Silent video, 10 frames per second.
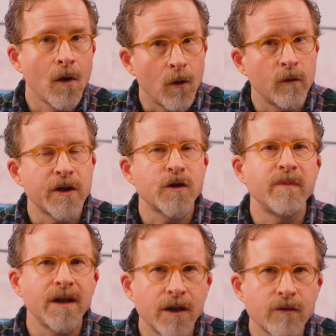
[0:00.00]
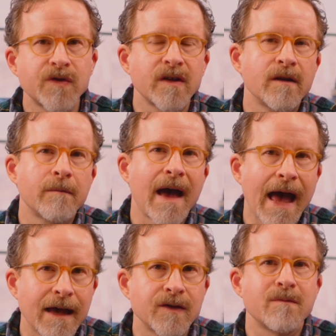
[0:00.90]
Well, we should be using them
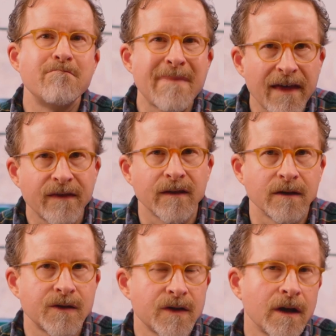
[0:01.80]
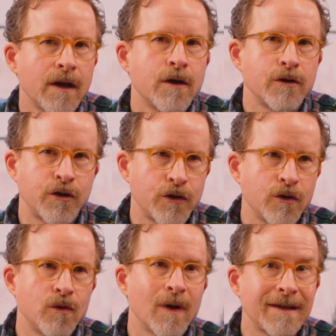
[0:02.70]
as methods
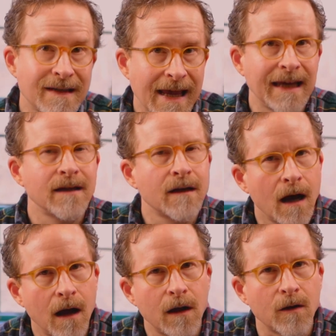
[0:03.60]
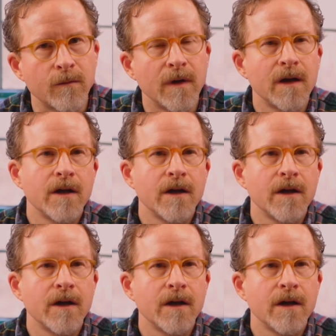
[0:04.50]
to attain calm,